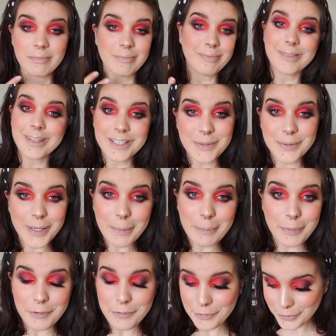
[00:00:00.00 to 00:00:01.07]
That's what I
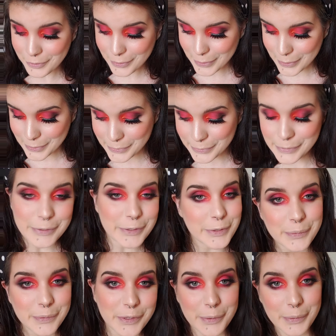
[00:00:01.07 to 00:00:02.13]
prefer, at least. You
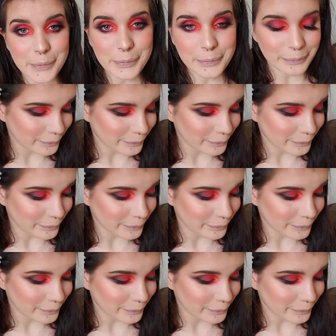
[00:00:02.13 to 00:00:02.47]
do you.